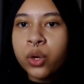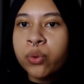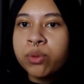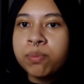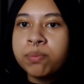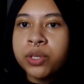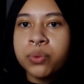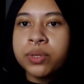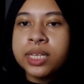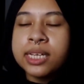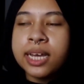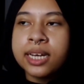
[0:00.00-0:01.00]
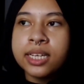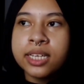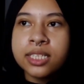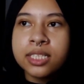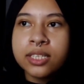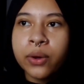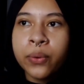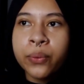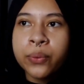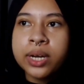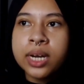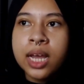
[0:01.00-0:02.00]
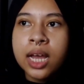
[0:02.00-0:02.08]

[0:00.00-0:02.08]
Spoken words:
own beauty and his own